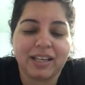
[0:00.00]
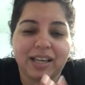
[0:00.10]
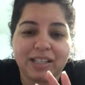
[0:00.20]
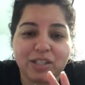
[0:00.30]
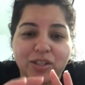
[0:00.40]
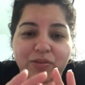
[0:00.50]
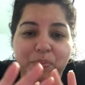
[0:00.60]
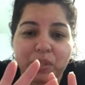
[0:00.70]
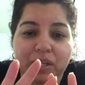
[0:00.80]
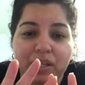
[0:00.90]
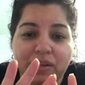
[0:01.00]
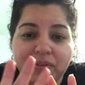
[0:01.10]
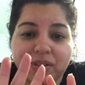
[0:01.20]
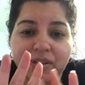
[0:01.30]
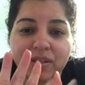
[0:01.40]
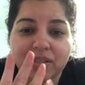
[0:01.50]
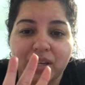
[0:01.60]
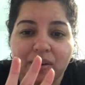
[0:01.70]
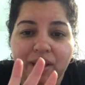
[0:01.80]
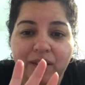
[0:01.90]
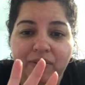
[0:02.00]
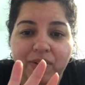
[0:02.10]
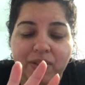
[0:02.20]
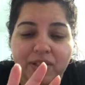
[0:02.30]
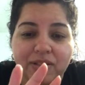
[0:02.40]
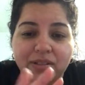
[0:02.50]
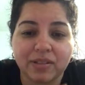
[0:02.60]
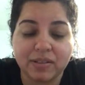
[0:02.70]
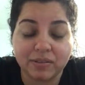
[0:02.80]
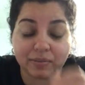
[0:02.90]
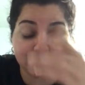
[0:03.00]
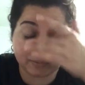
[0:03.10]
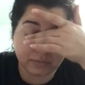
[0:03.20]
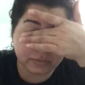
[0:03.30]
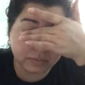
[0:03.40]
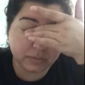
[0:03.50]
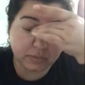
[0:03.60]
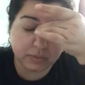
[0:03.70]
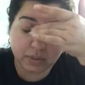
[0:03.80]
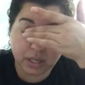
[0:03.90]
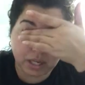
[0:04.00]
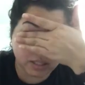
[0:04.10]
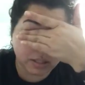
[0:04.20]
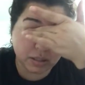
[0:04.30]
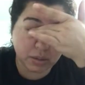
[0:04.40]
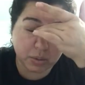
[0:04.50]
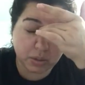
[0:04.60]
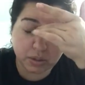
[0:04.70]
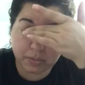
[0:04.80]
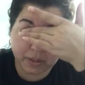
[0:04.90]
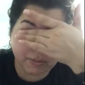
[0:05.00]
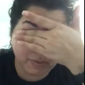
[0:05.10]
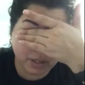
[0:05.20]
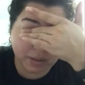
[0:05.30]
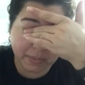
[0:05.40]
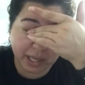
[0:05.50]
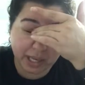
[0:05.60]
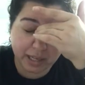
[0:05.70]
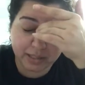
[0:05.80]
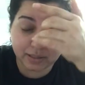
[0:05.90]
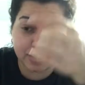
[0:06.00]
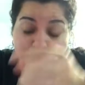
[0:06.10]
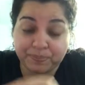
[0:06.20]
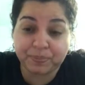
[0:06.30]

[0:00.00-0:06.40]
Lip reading: I should have put gloves on because now I have all these nasty sores on my feet, on my hands.